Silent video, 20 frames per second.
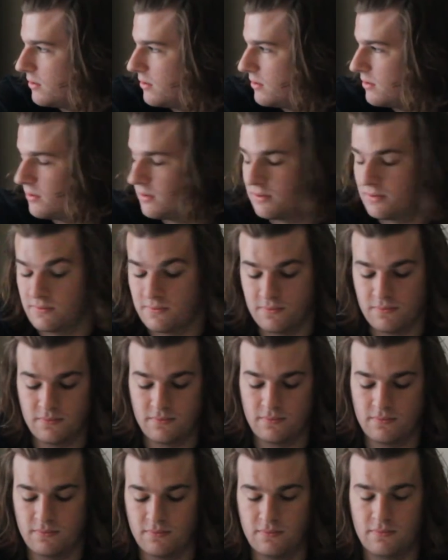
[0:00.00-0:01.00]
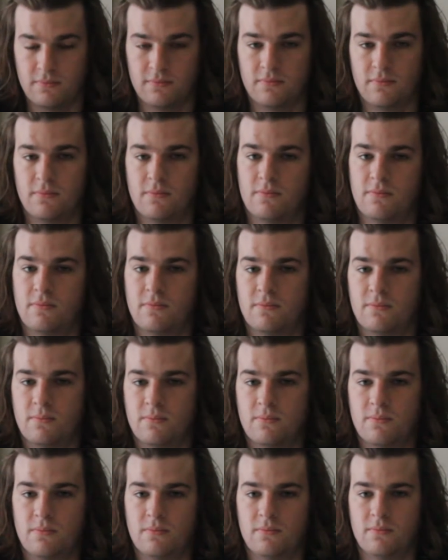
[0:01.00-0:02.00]

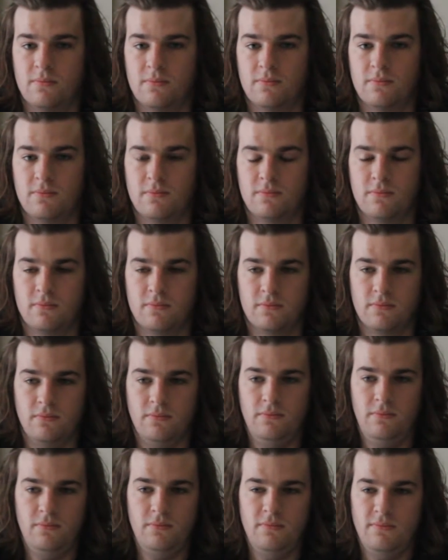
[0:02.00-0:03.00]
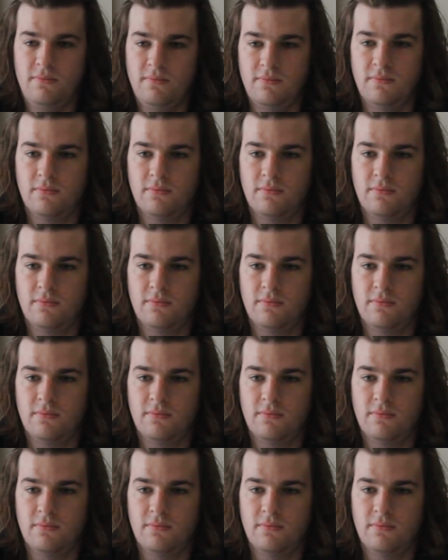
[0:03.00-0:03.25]
(not speaking)